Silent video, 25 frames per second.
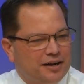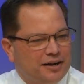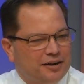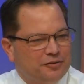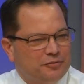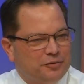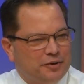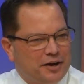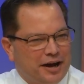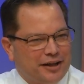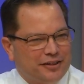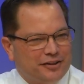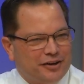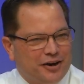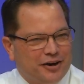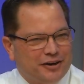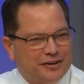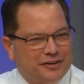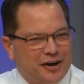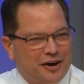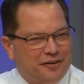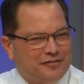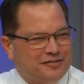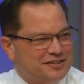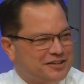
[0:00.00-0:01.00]
we had the hard
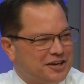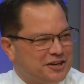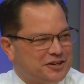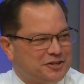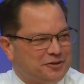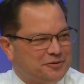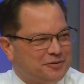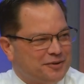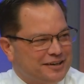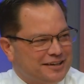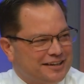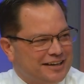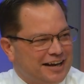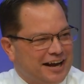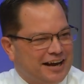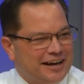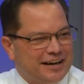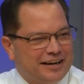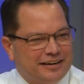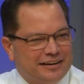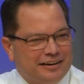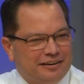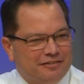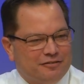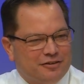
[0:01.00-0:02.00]
conversation one day,
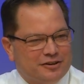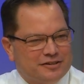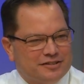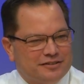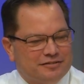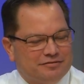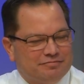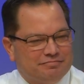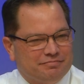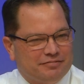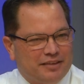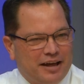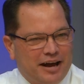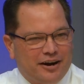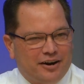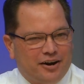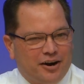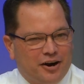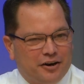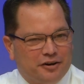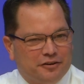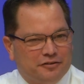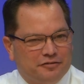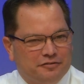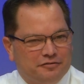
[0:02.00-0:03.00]
and mm-hmm. It wasn't that
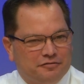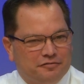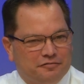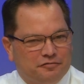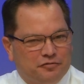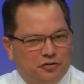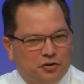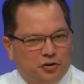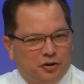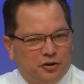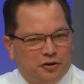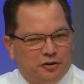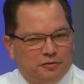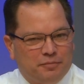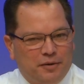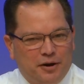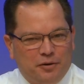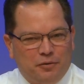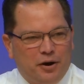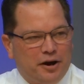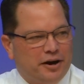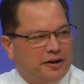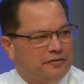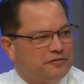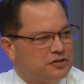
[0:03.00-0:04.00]
hard for my
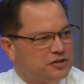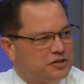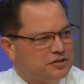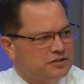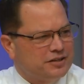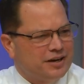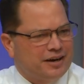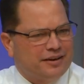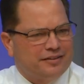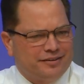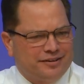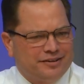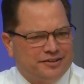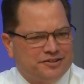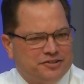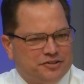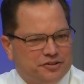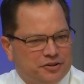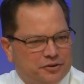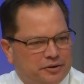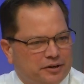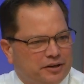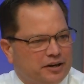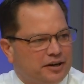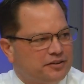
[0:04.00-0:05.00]
wife. She said, I think you should
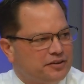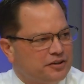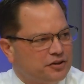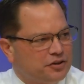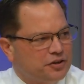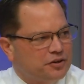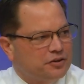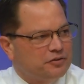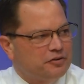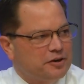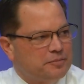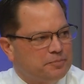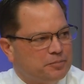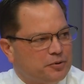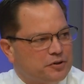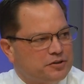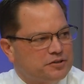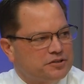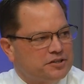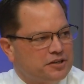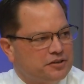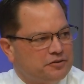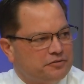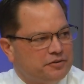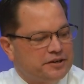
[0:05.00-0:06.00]
do it. I think you're the right
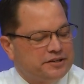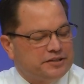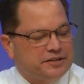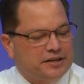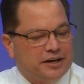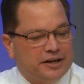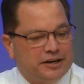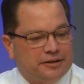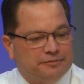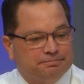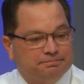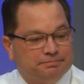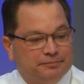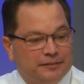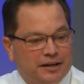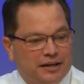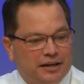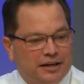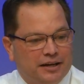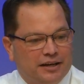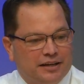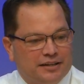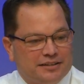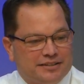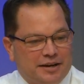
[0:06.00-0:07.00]
person at the right time.
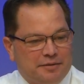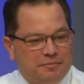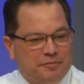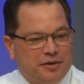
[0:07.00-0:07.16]
Same